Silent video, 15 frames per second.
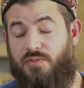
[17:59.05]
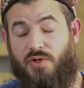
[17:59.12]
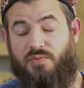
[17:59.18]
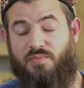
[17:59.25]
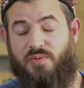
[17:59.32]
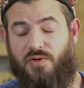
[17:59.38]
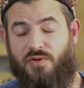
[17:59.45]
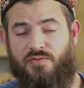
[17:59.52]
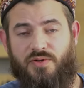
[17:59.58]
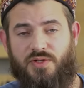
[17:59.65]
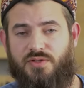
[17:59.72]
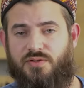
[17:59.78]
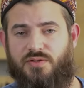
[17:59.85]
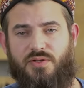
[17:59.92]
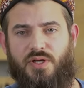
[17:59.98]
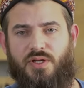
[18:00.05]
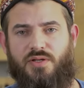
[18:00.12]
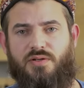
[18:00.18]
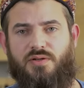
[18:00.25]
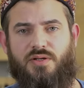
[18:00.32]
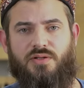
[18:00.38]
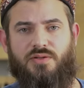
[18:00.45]
of prophets
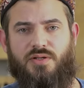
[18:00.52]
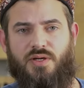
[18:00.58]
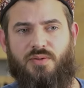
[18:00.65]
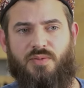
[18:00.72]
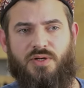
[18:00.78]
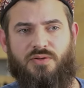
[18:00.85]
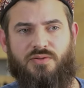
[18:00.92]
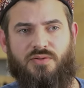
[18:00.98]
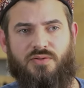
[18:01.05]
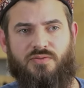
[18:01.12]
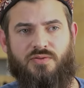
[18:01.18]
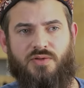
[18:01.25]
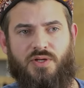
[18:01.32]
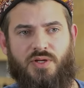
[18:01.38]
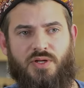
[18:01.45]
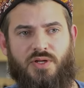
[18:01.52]
yani, and the amount of